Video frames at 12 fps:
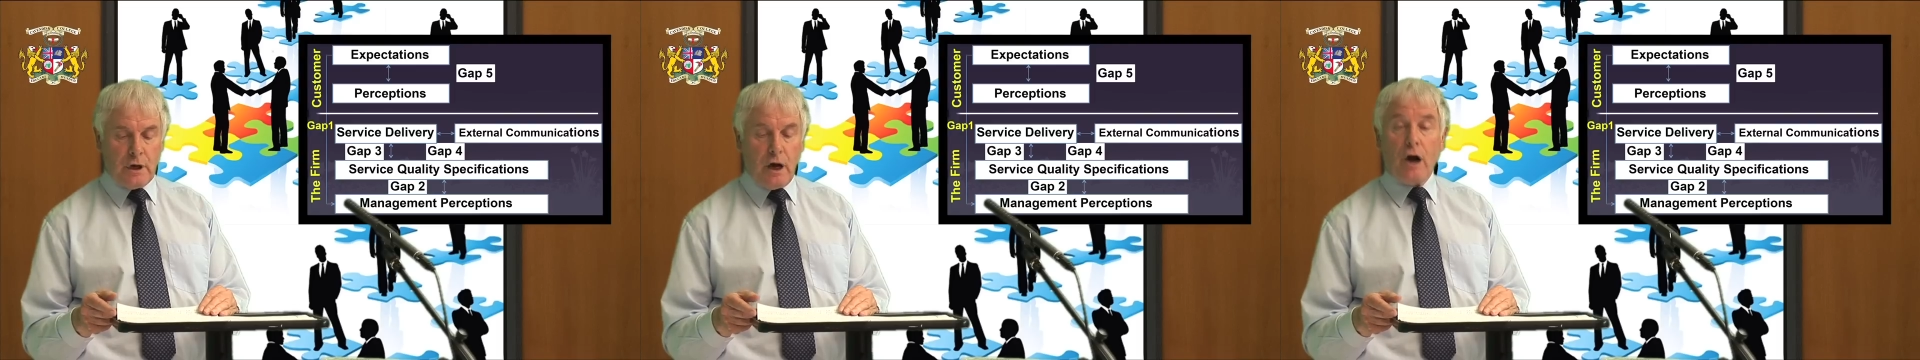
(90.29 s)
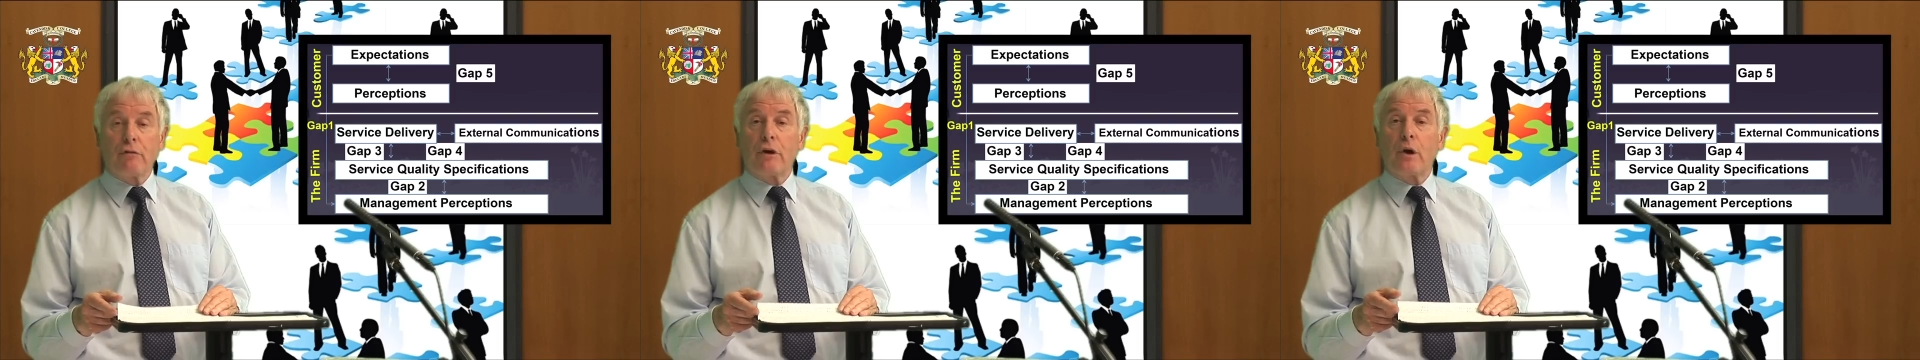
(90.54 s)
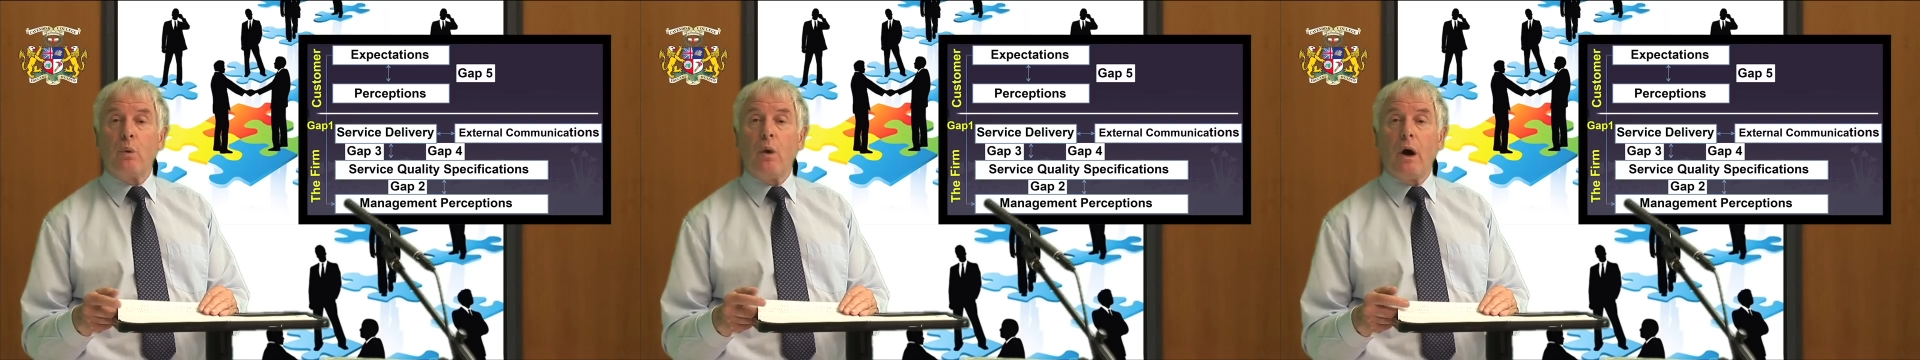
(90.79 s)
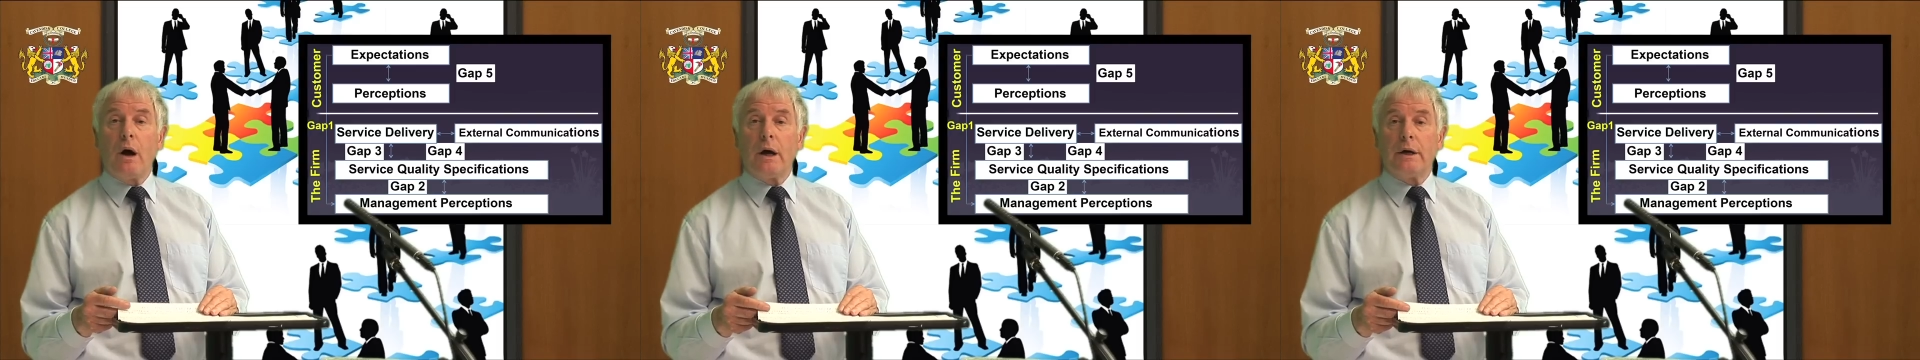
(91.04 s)
are
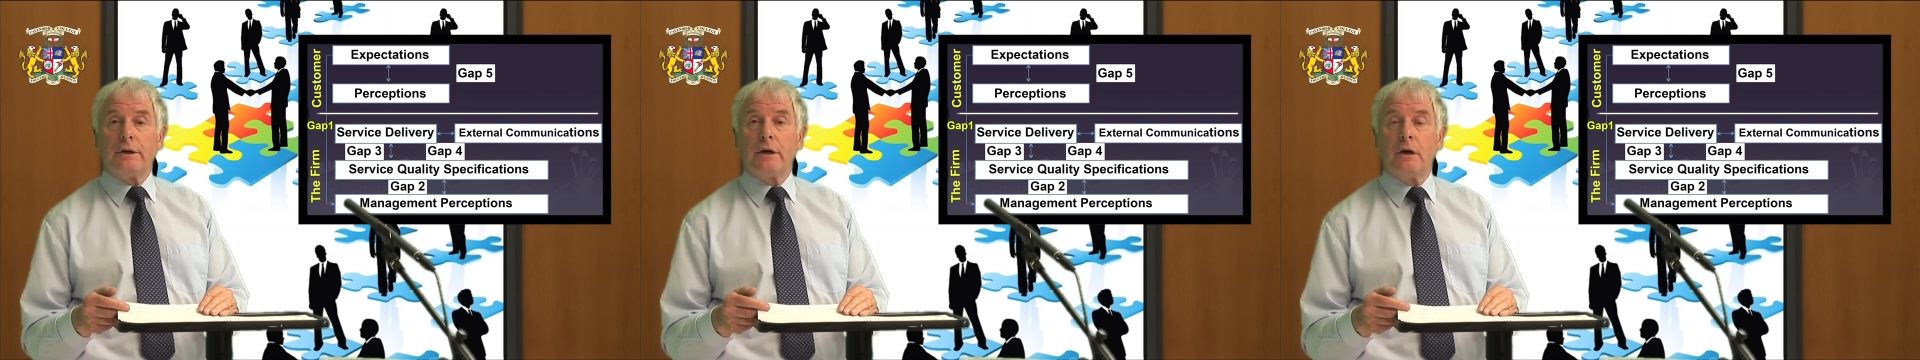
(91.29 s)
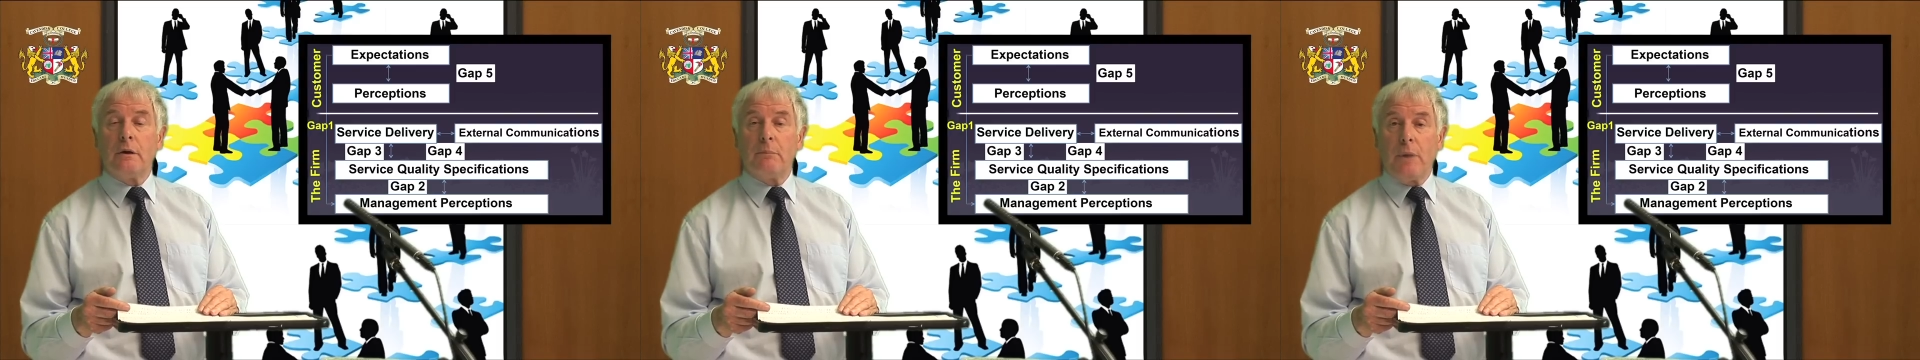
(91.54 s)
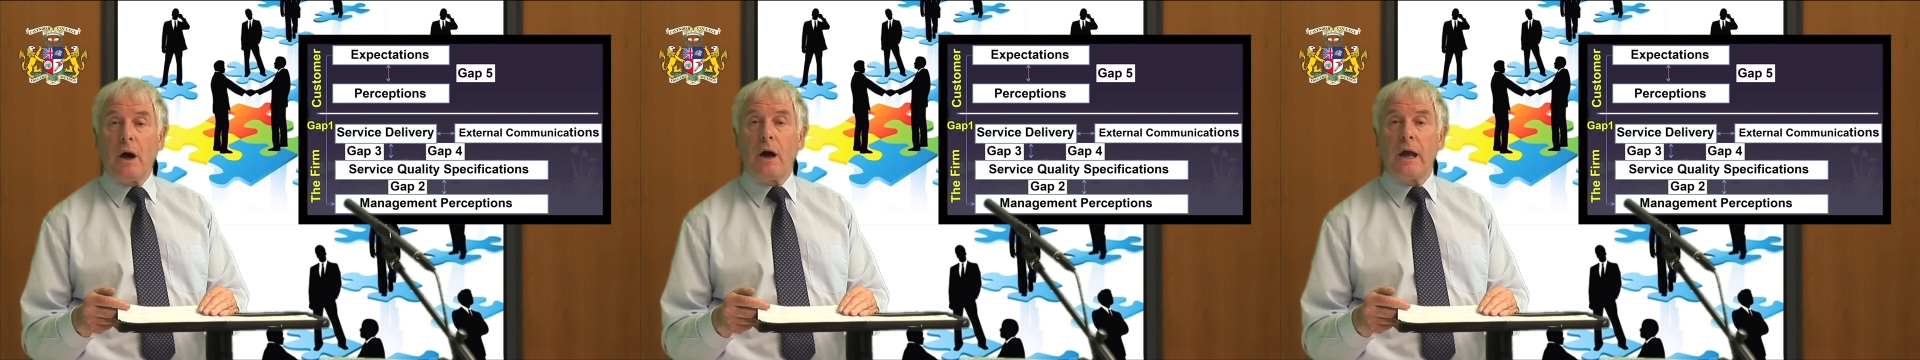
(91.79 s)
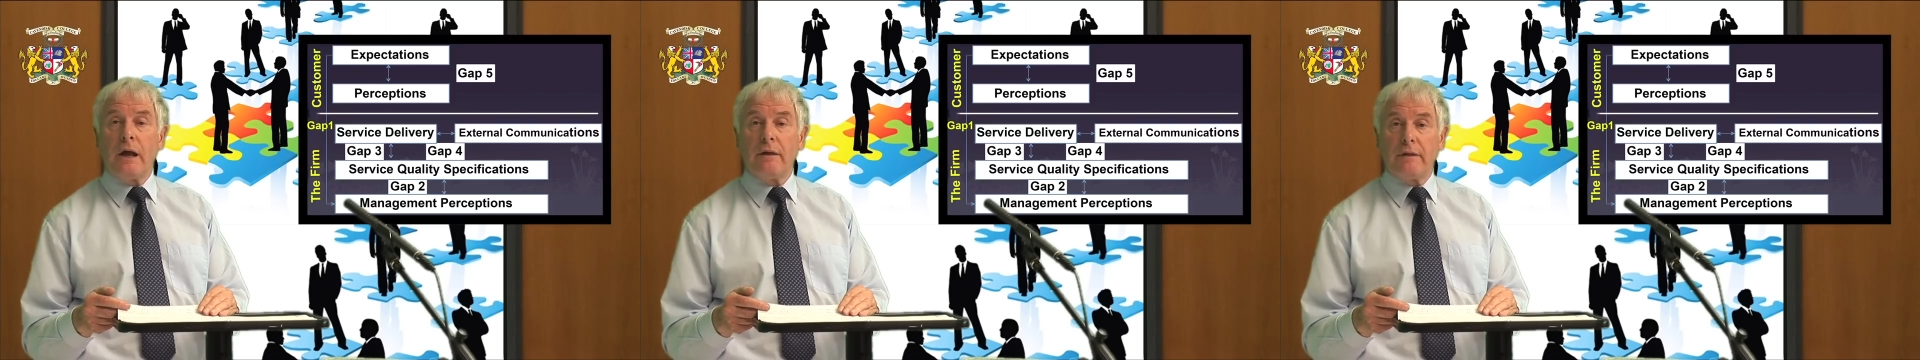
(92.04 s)
required
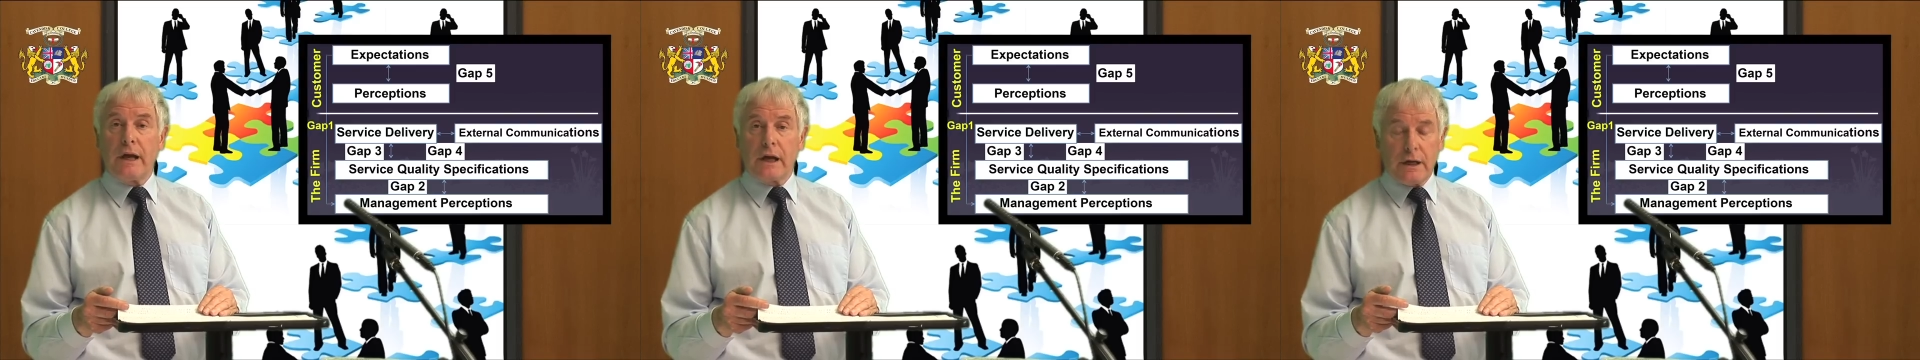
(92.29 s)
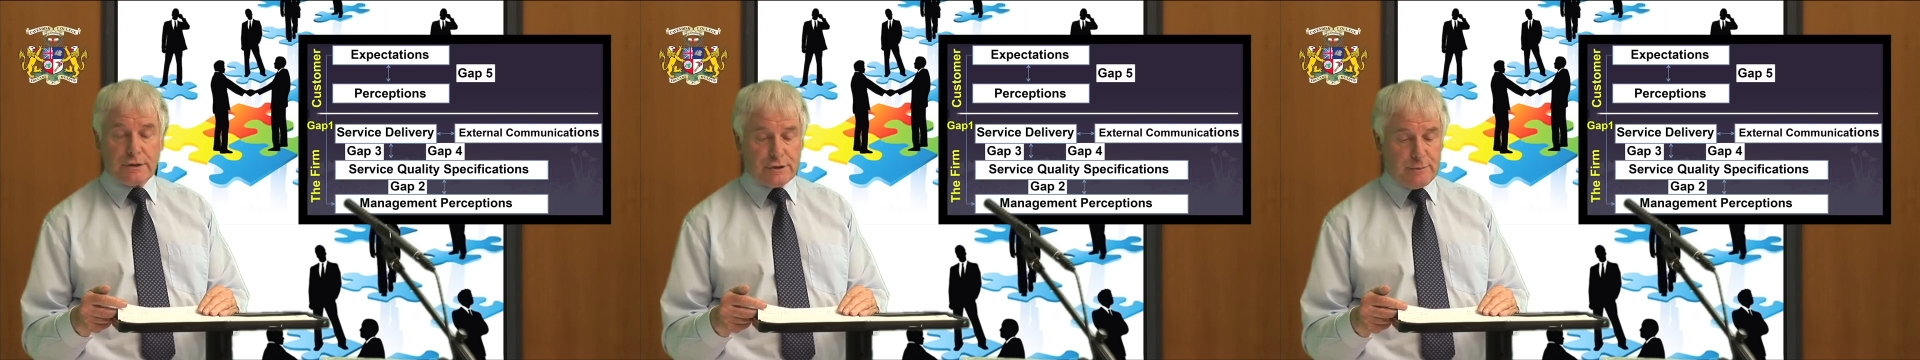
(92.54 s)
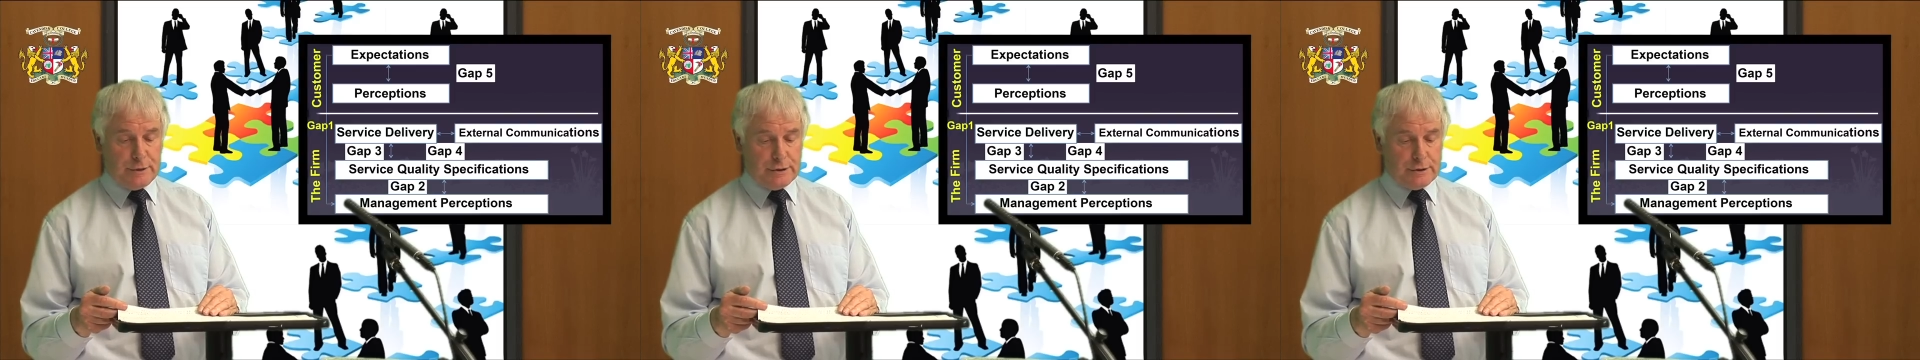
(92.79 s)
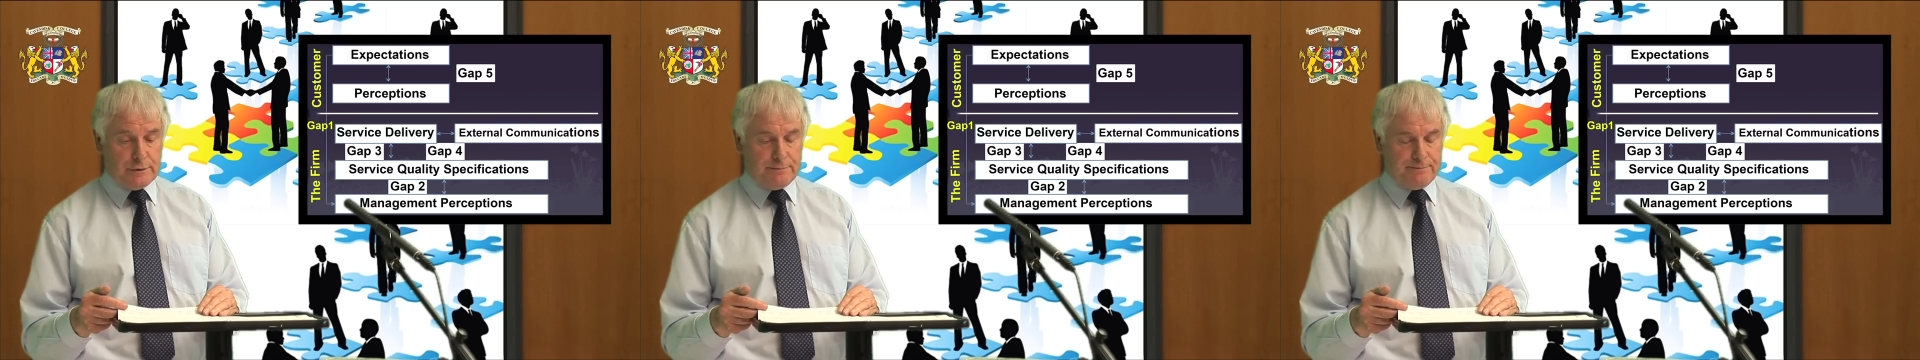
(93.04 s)
by their customers.